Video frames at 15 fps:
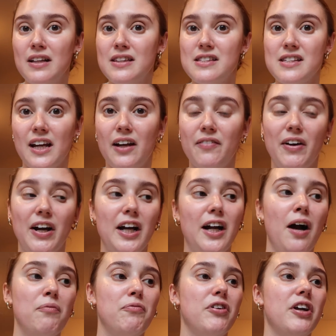It's like very
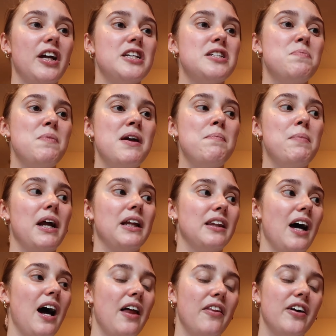comforting to me, but at
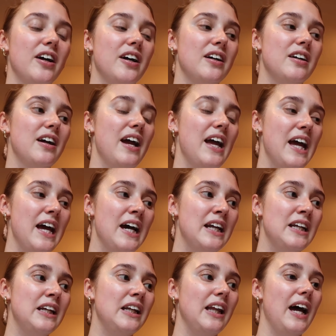the other
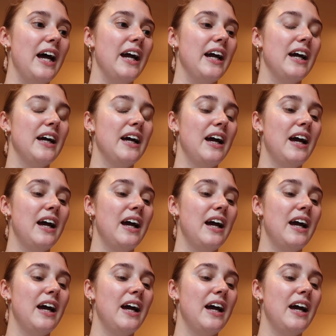hand, like